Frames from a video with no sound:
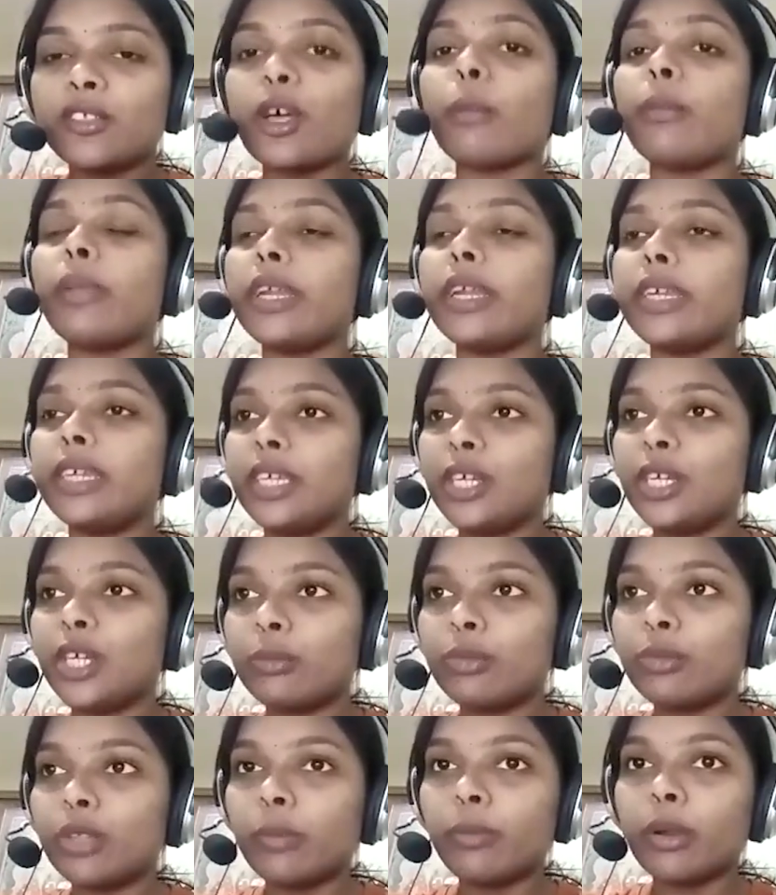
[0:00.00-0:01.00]
subletting
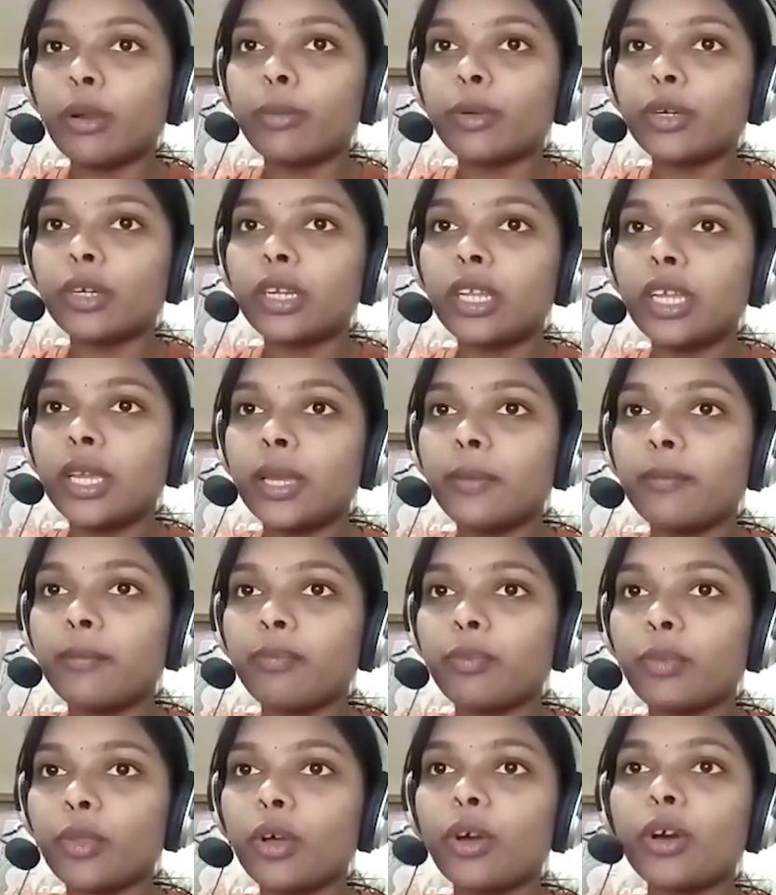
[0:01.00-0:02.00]
of the property,
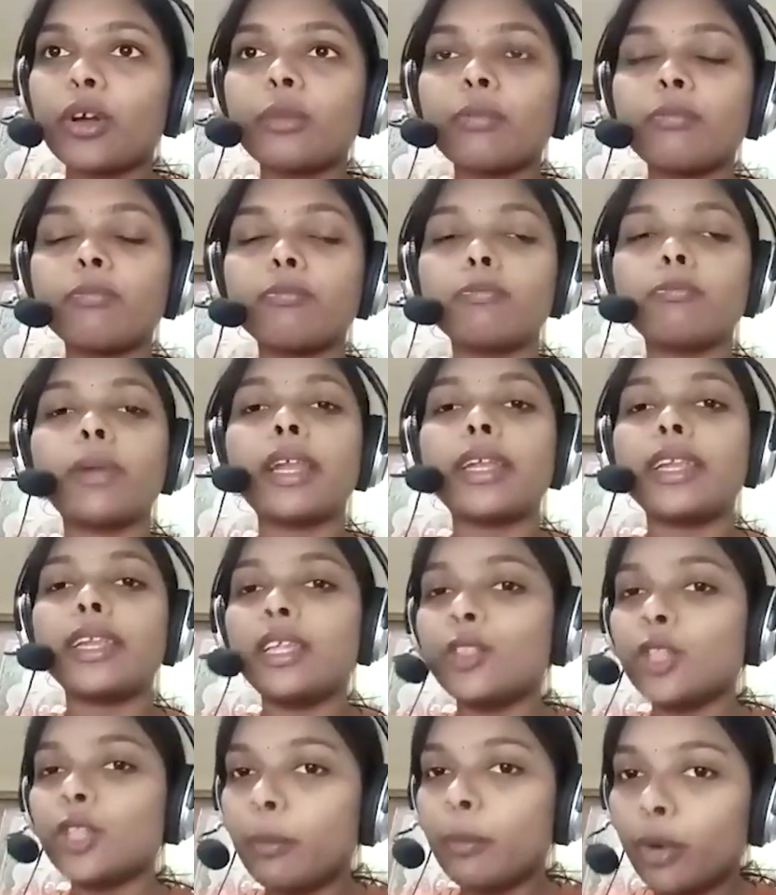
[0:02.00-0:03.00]
or
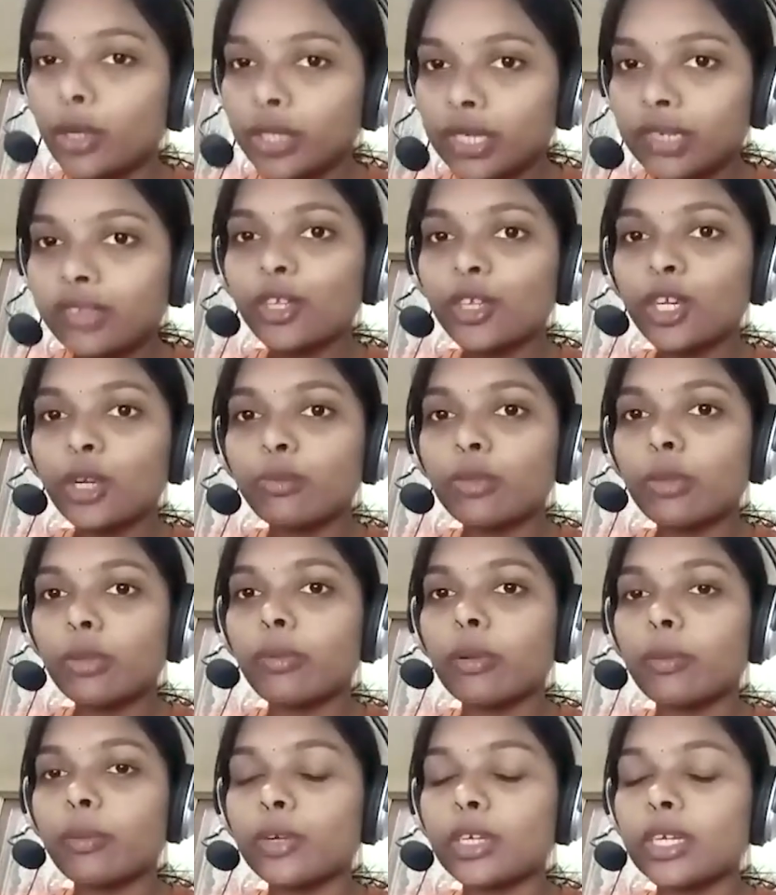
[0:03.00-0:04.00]
parting the possession of the
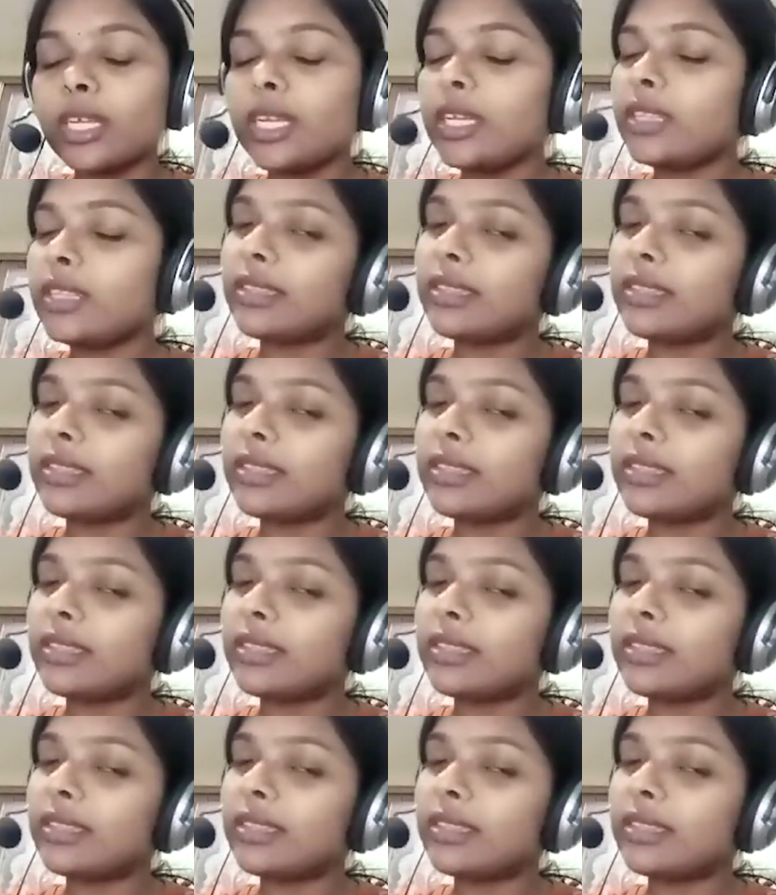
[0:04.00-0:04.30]
property.